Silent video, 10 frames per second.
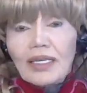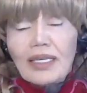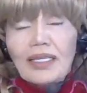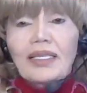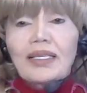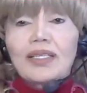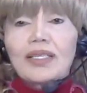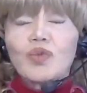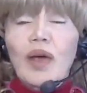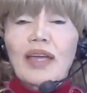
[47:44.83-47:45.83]

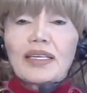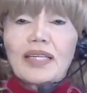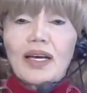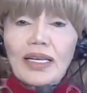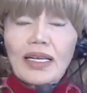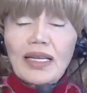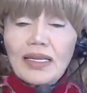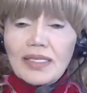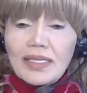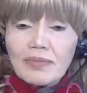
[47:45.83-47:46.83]
He's waited on. He
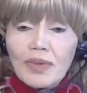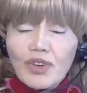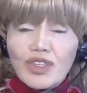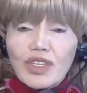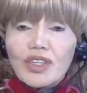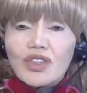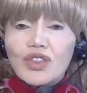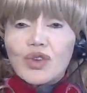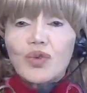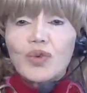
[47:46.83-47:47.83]
eats the most
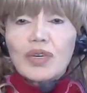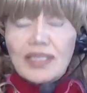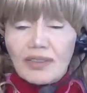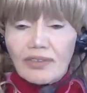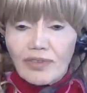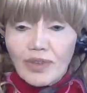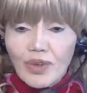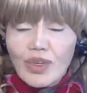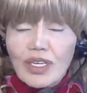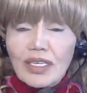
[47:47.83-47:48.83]
exquisite
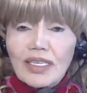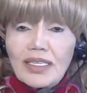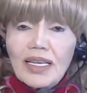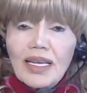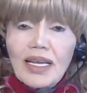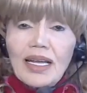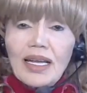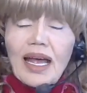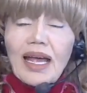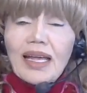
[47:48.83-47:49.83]
food.
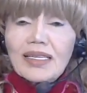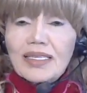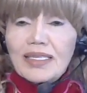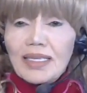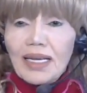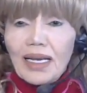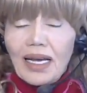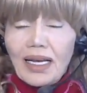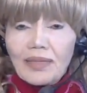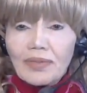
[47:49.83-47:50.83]
Has
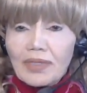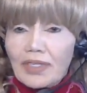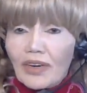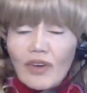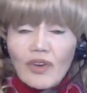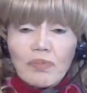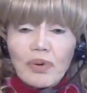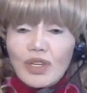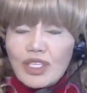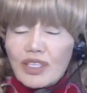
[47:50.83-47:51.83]
there are
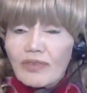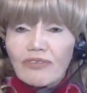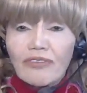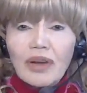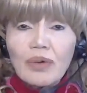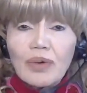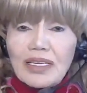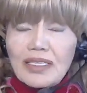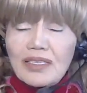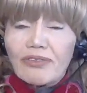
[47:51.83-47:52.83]
reports from
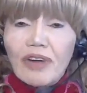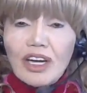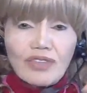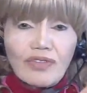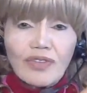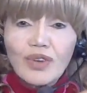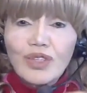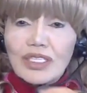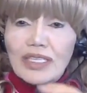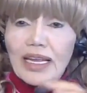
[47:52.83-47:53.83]
Freewinds, fresh fruit
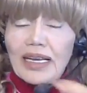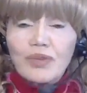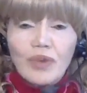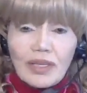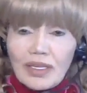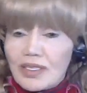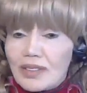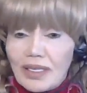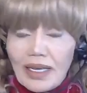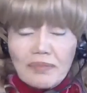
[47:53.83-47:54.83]
daily. What it
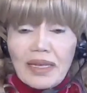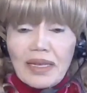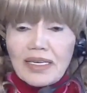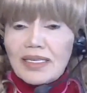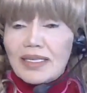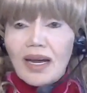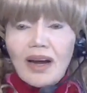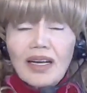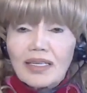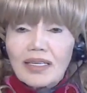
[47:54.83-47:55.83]
can be
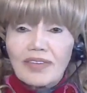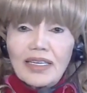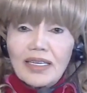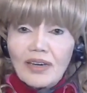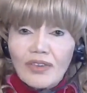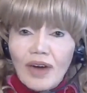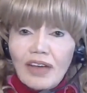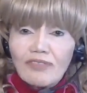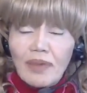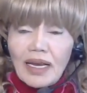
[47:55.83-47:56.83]
discarded if he didn't
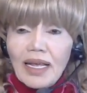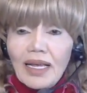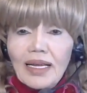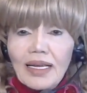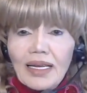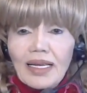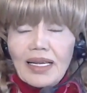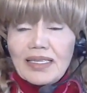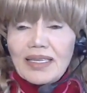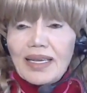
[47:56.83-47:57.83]
arrive, but
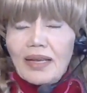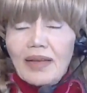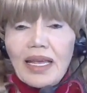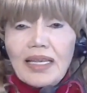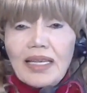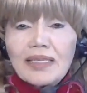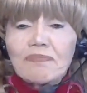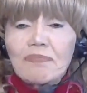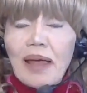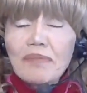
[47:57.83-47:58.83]
he's
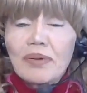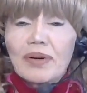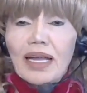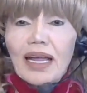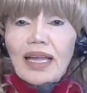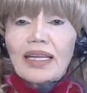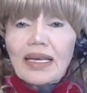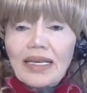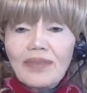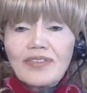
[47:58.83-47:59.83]
pampered and
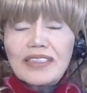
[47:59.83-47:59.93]
he lives